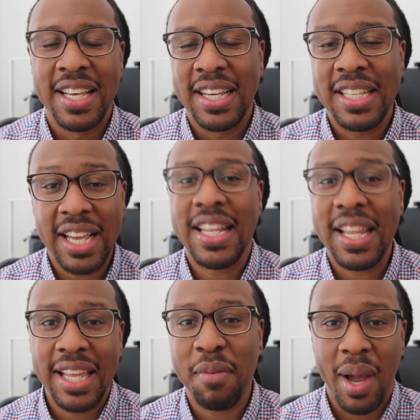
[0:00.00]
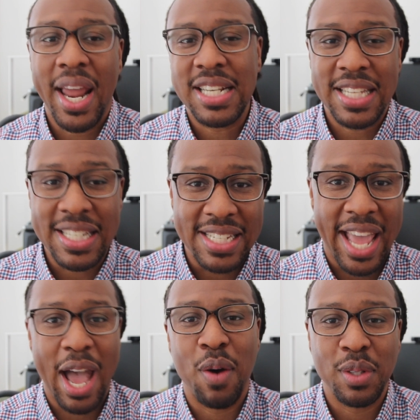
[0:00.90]
clicking that link might actually
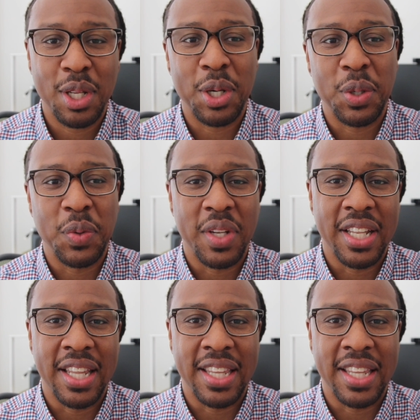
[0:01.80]
download